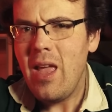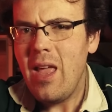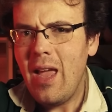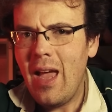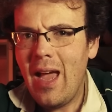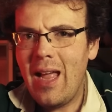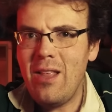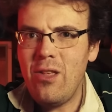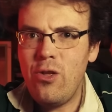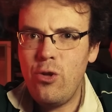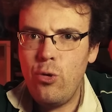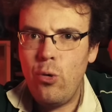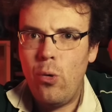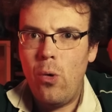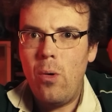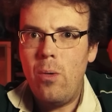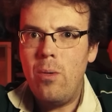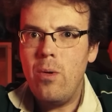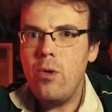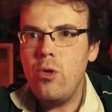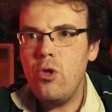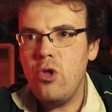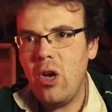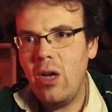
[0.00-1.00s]
And sure,
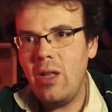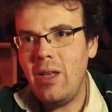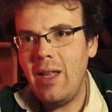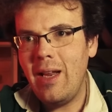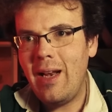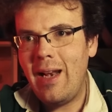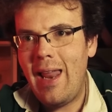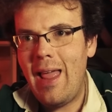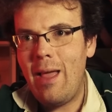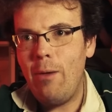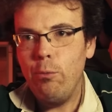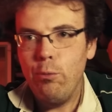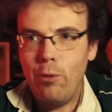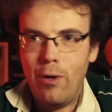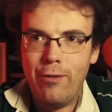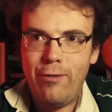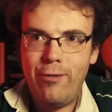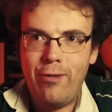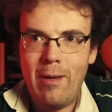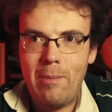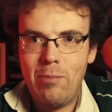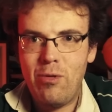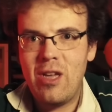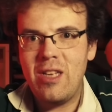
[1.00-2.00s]
Charles Leclerc was
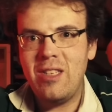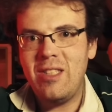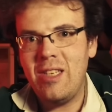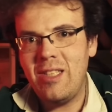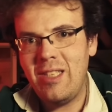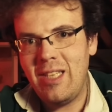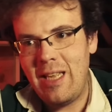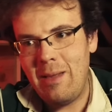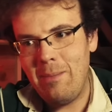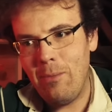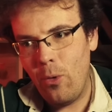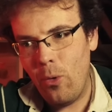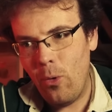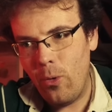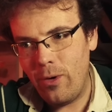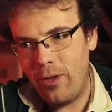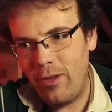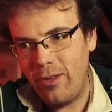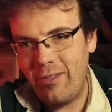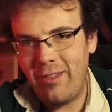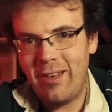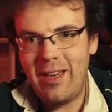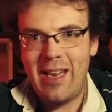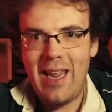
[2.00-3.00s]
subject to team
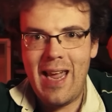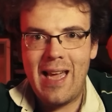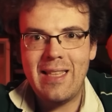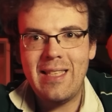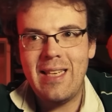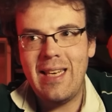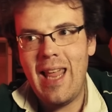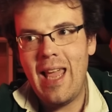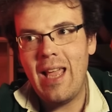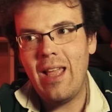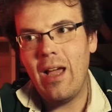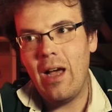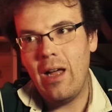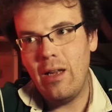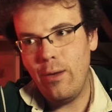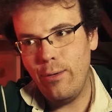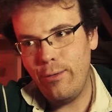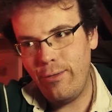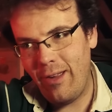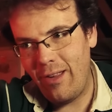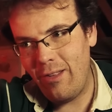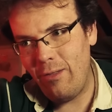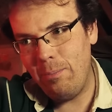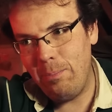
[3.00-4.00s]
orders and he had to let
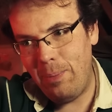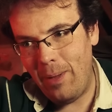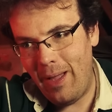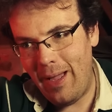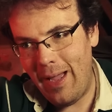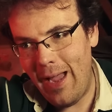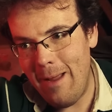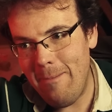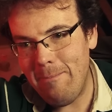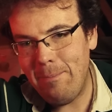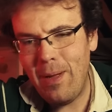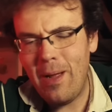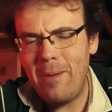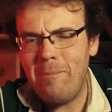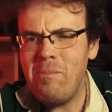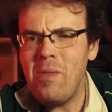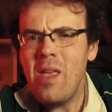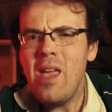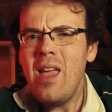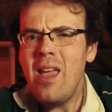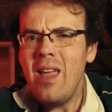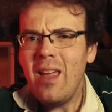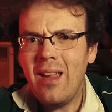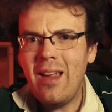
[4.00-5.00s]
Carlos Sainz by, but
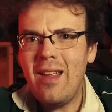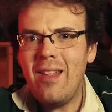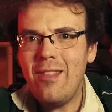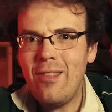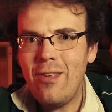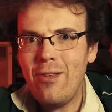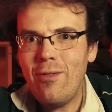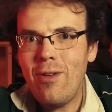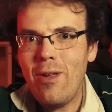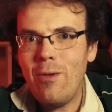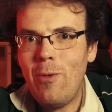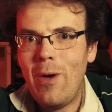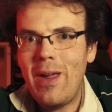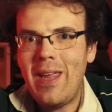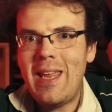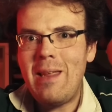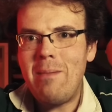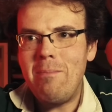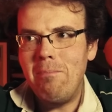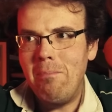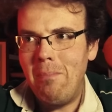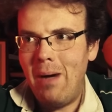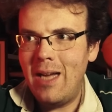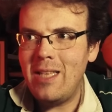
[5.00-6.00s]
considering where
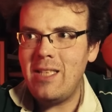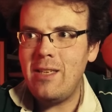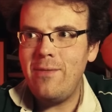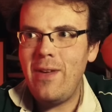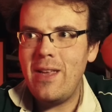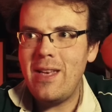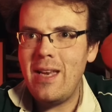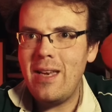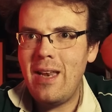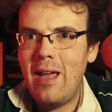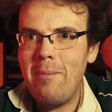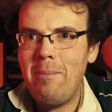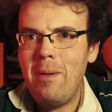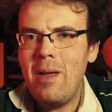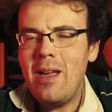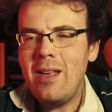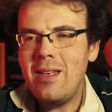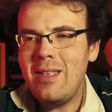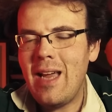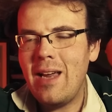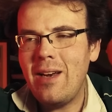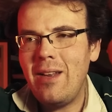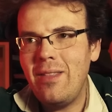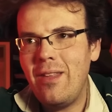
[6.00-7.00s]
he might have ended up
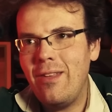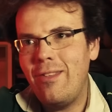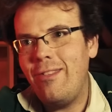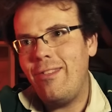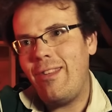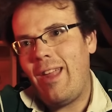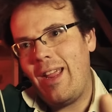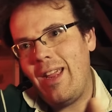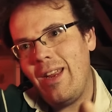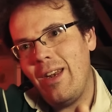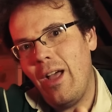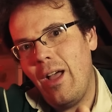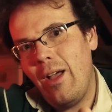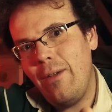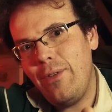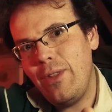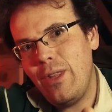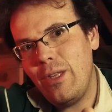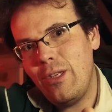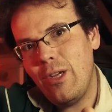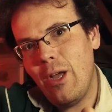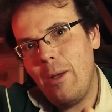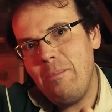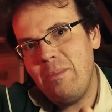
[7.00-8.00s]
down in the second half of
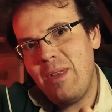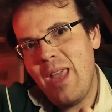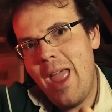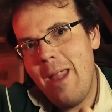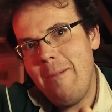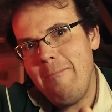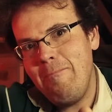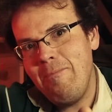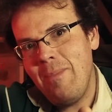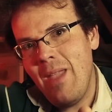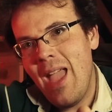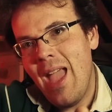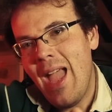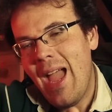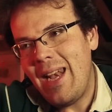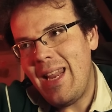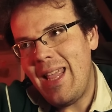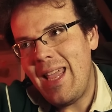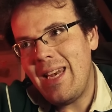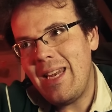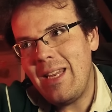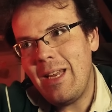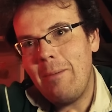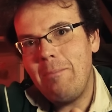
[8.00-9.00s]
the top 10, and
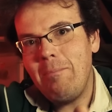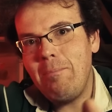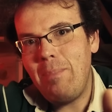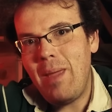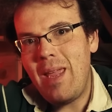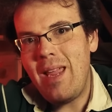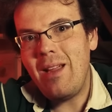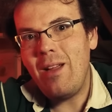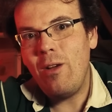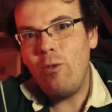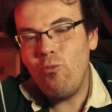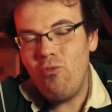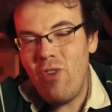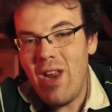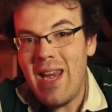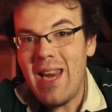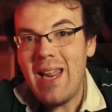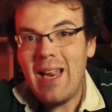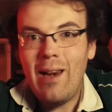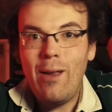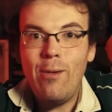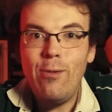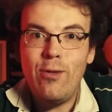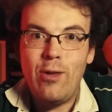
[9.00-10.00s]
he ended up being really
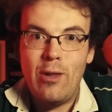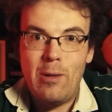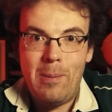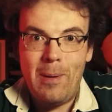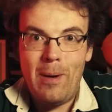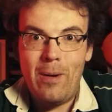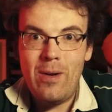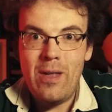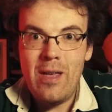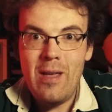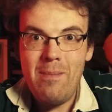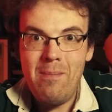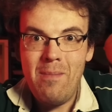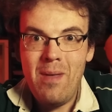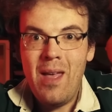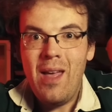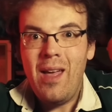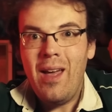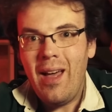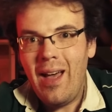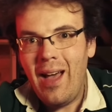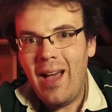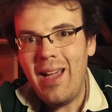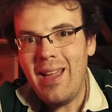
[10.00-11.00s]
close to the podium,
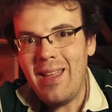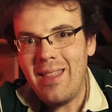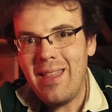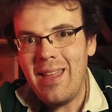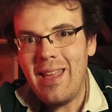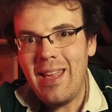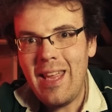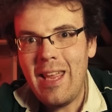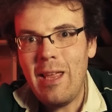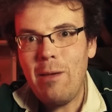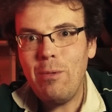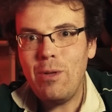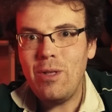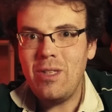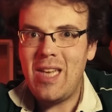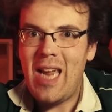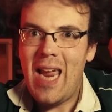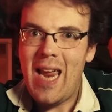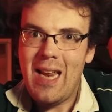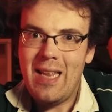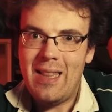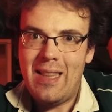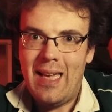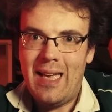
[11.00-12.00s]
I think he will
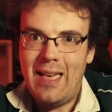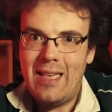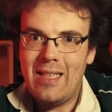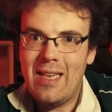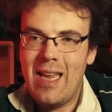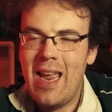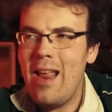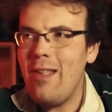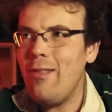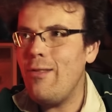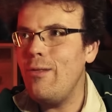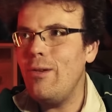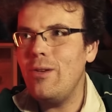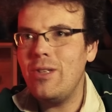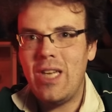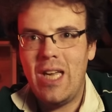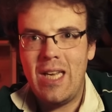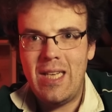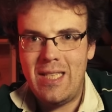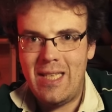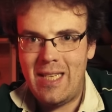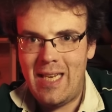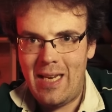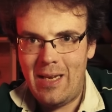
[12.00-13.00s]
take that. It's not
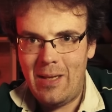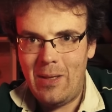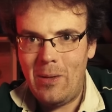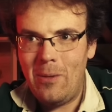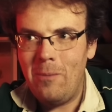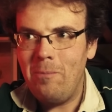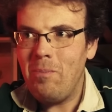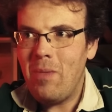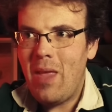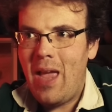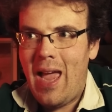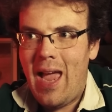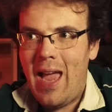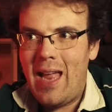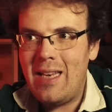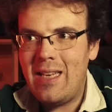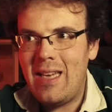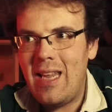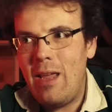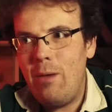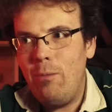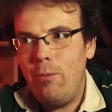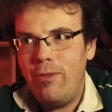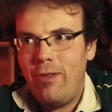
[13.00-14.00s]
ideal, and
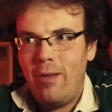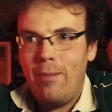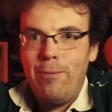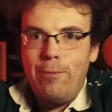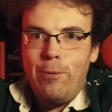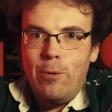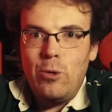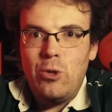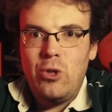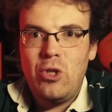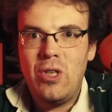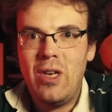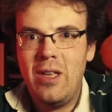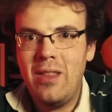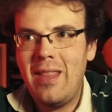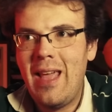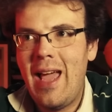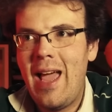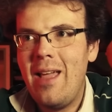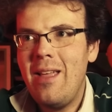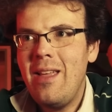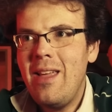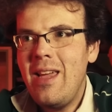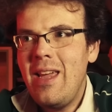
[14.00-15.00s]
it was unfortunate
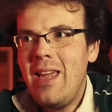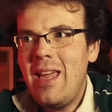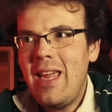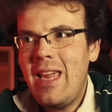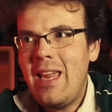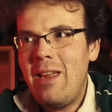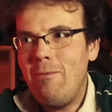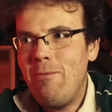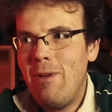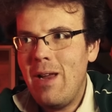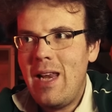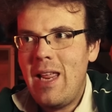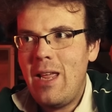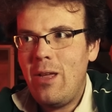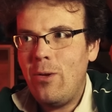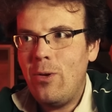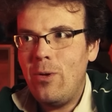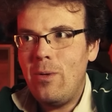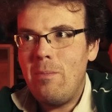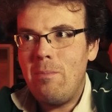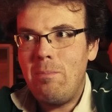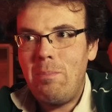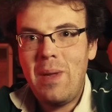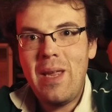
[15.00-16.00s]
that he really
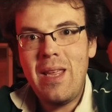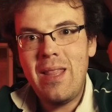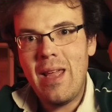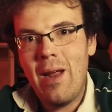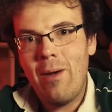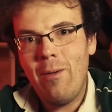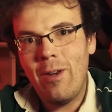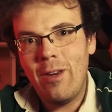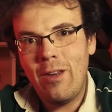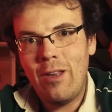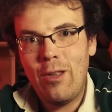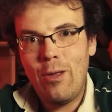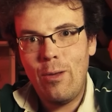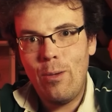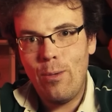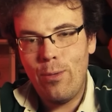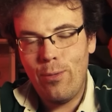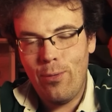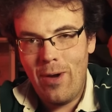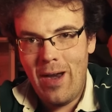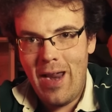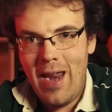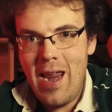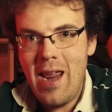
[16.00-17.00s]
couldn't be there in
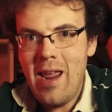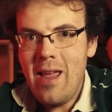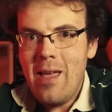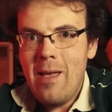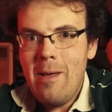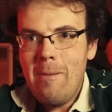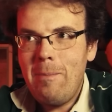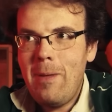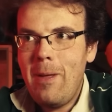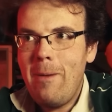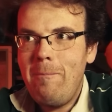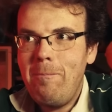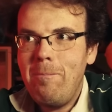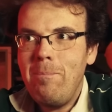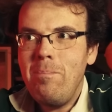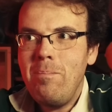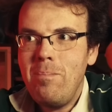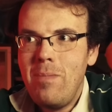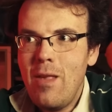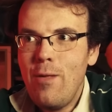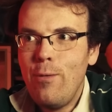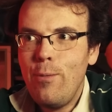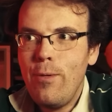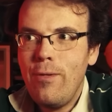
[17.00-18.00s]
Q3, but
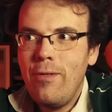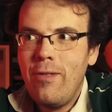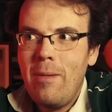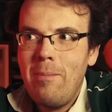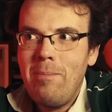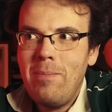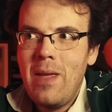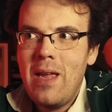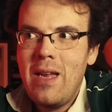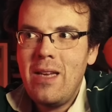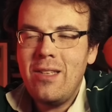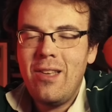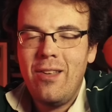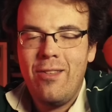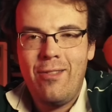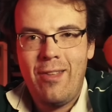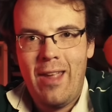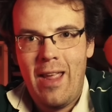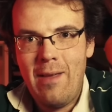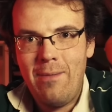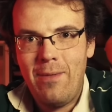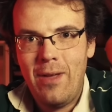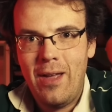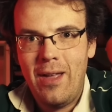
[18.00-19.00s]
this was something to
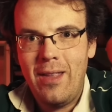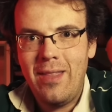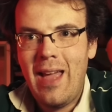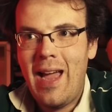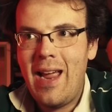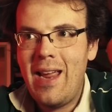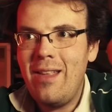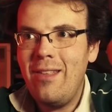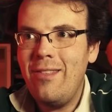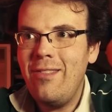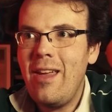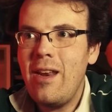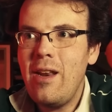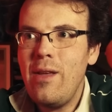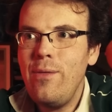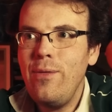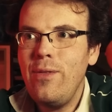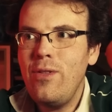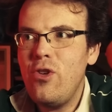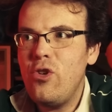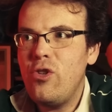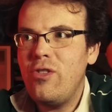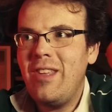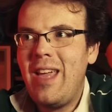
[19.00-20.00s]
savor, that instead
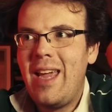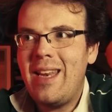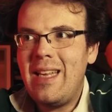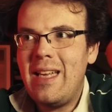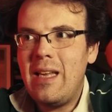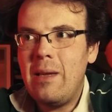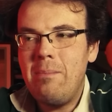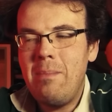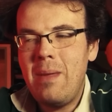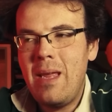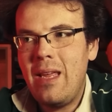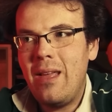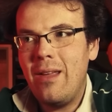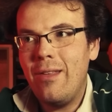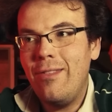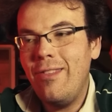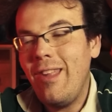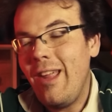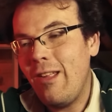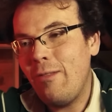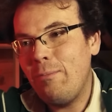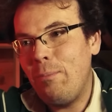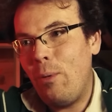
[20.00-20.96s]
of just getting a meager 6